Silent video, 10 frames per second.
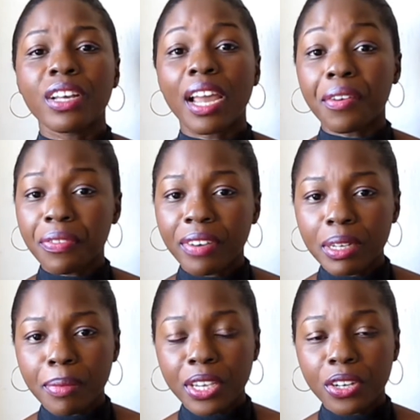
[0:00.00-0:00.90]

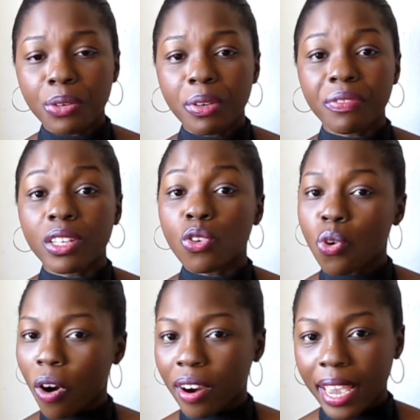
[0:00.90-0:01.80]
clarified my hair with the
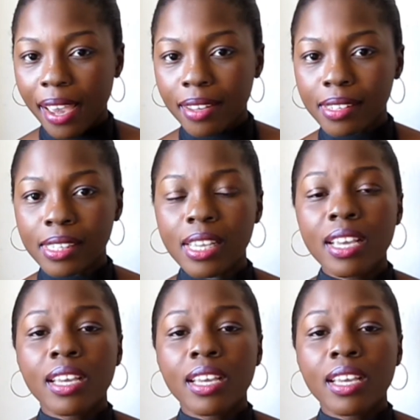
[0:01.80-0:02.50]
ORS